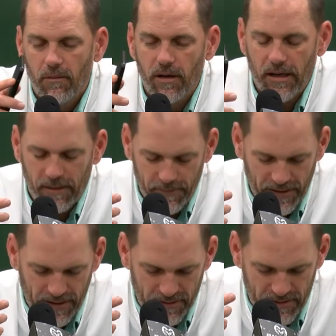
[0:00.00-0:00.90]
Well, I
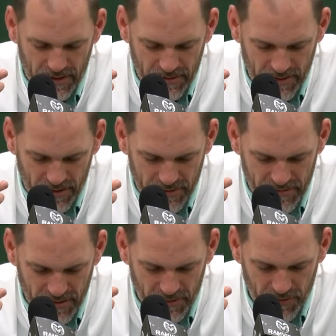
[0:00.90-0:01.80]
mean, I, I think I
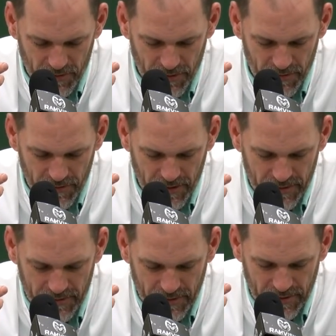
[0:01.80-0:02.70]
said earlier
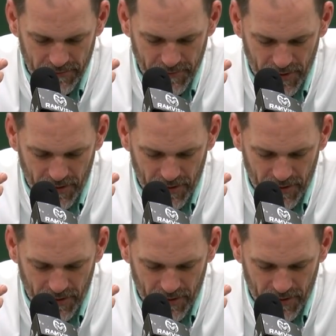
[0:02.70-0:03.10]
that, uh,